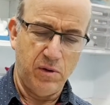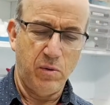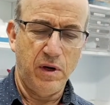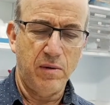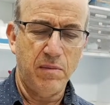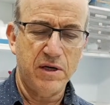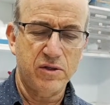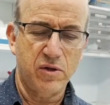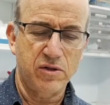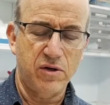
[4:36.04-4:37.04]
We can
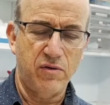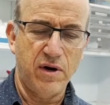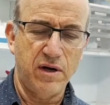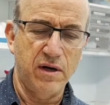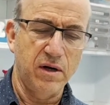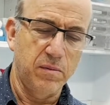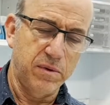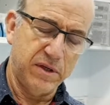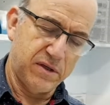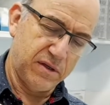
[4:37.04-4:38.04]
massage it around a little
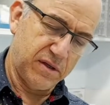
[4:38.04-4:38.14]
bit.